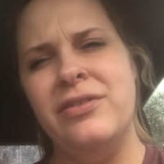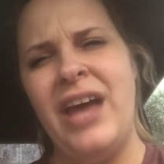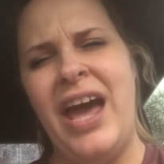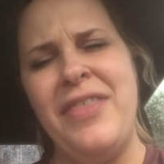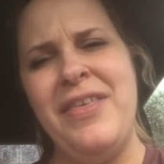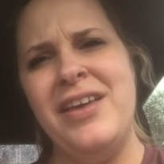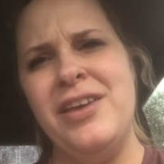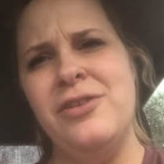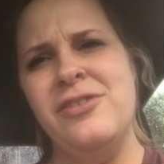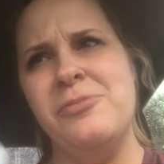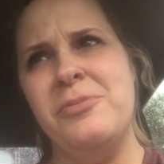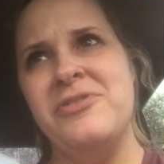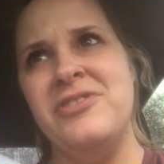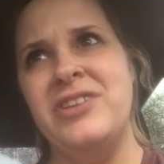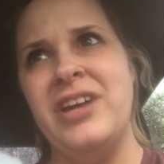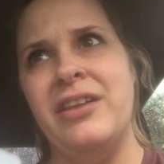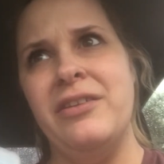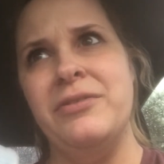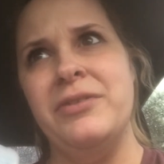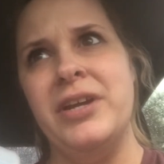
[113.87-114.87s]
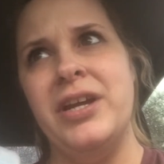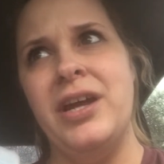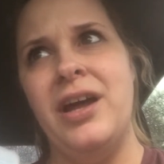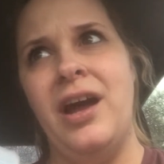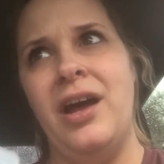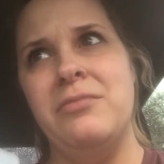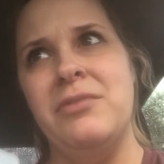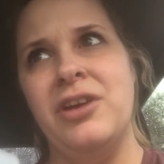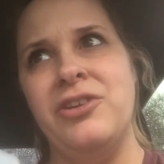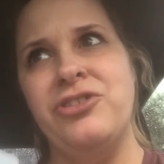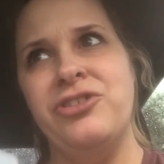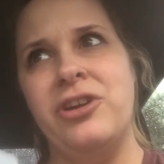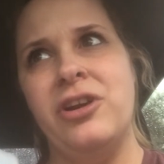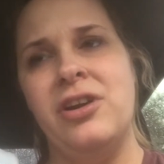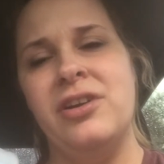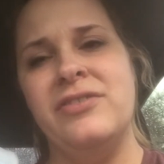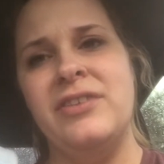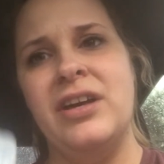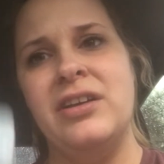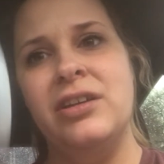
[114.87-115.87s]
I think you're supposed to dilute it. I'm not sure
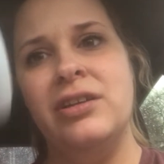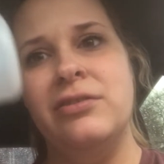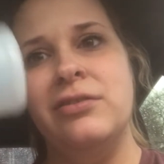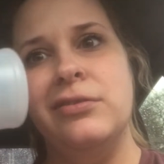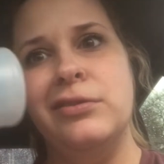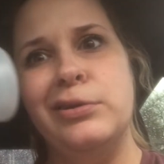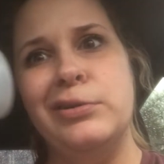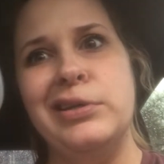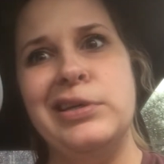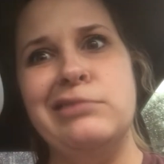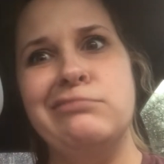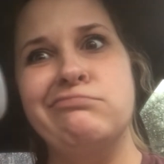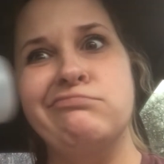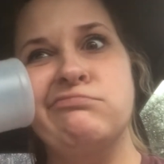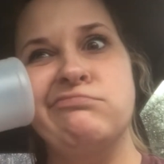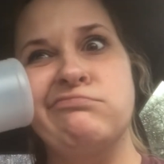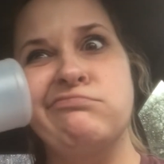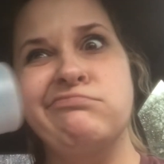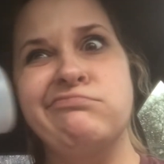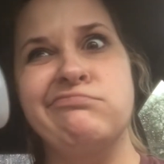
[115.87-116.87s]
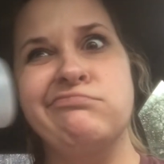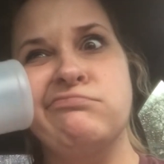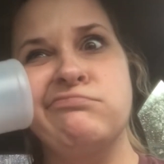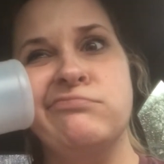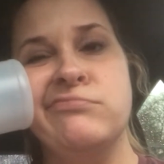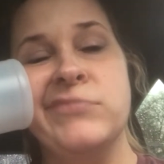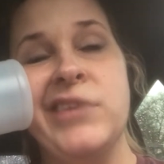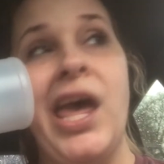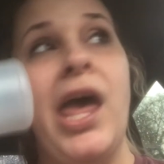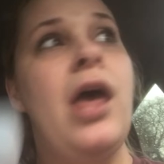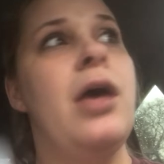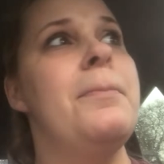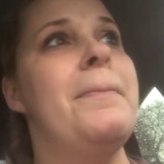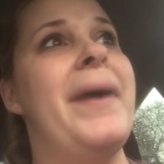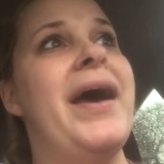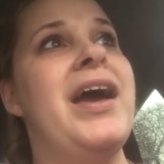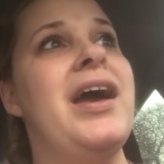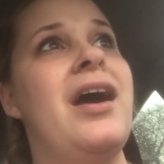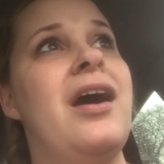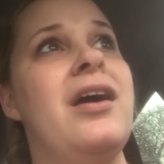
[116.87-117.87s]
exactly, dilute it.
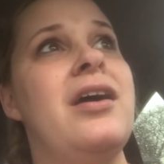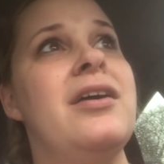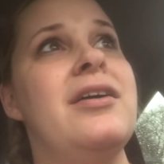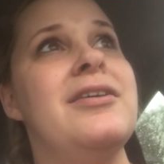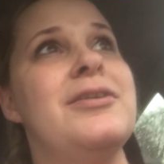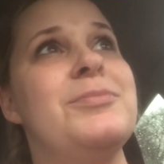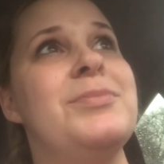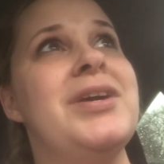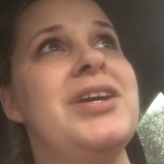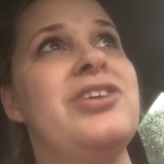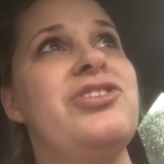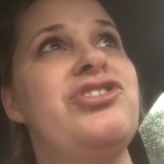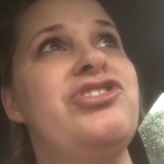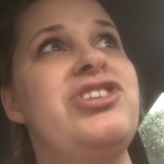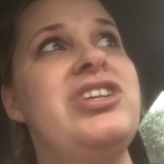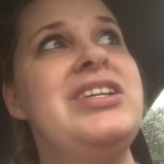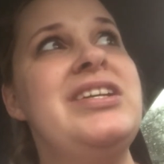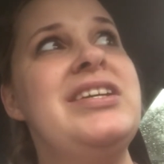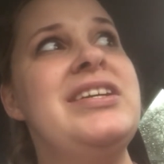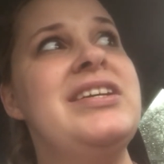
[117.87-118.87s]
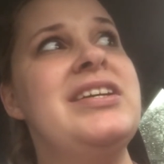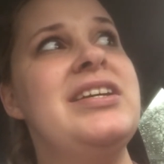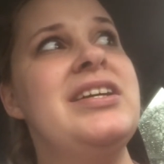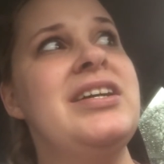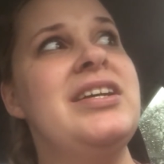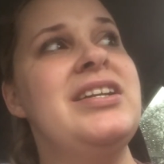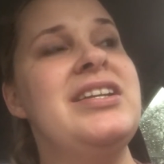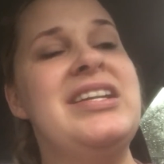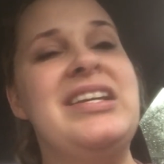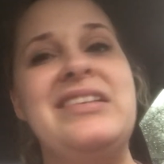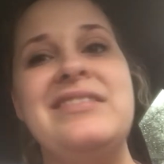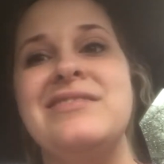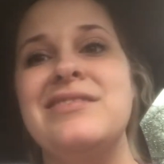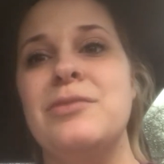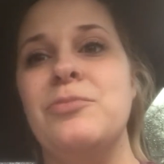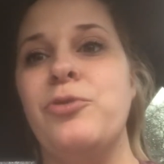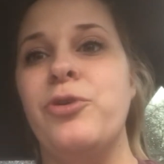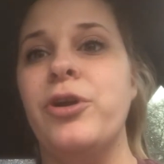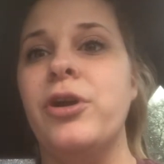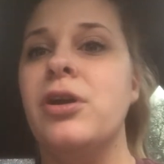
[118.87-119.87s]
But she needs
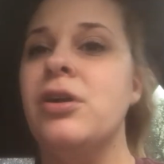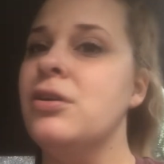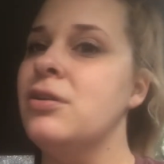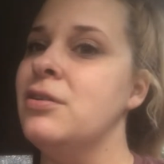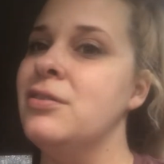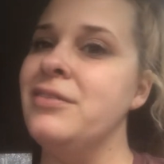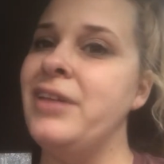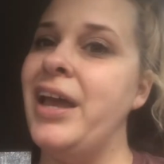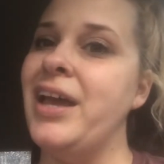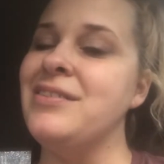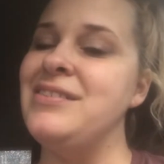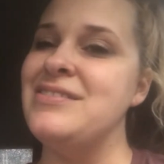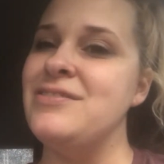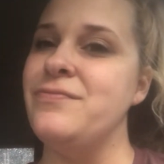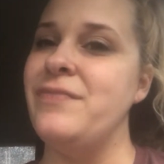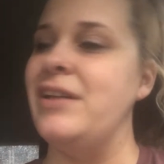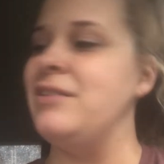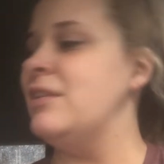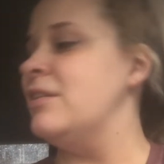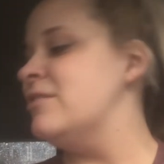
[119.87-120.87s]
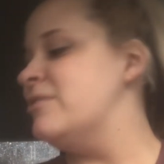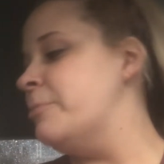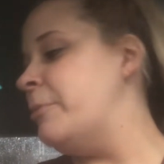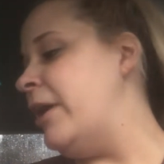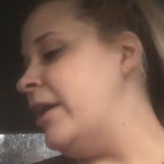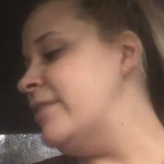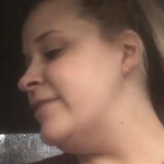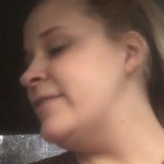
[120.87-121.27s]
some more like disinfecting spray.